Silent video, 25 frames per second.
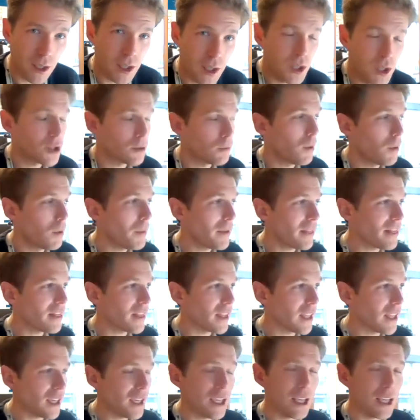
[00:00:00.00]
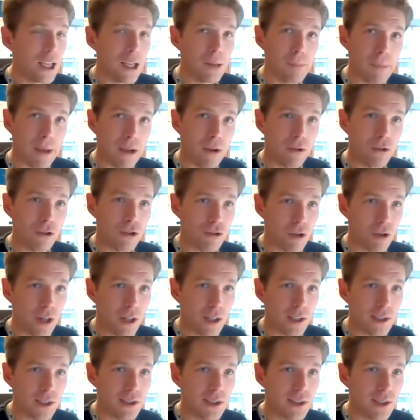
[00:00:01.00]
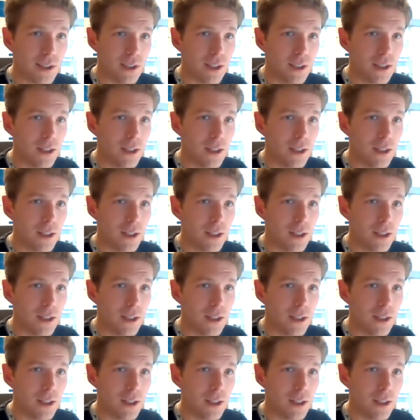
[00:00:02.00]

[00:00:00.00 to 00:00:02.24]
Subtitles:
So when we're thinking about drugs